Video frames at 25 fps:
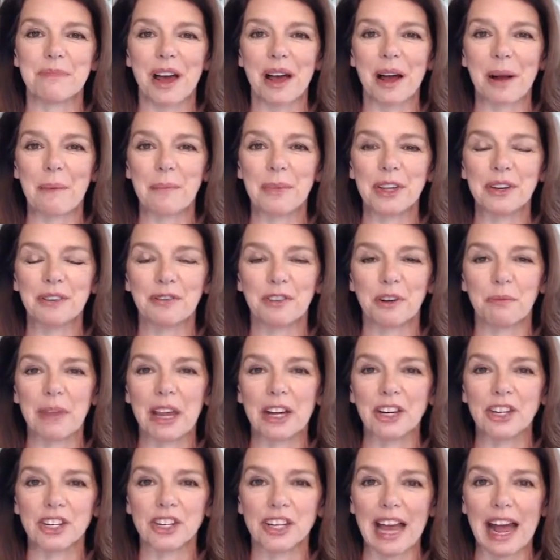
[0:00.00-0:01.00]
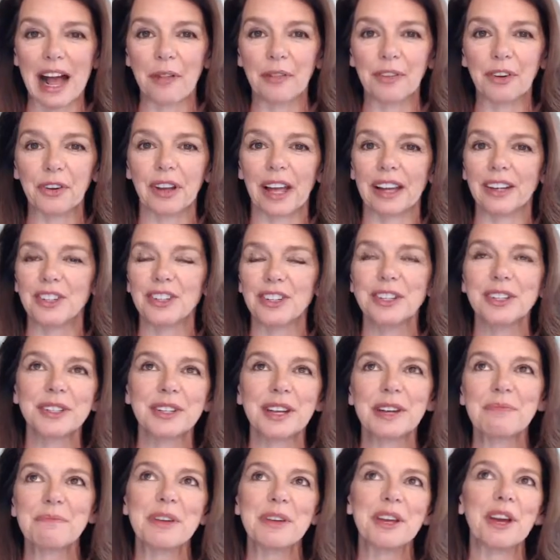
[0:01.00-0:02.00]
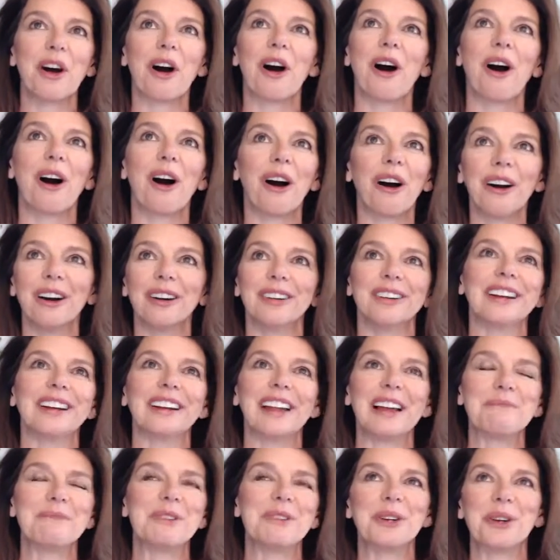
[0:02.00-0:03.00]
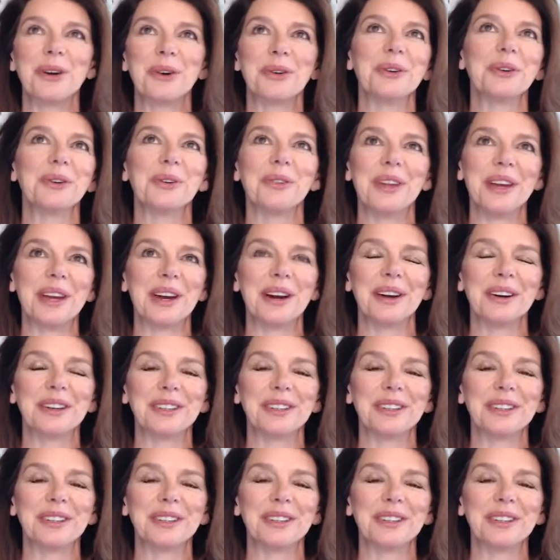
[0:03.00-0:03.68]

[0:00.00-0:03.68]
information out there, like, just send me a heart and let me know you're there.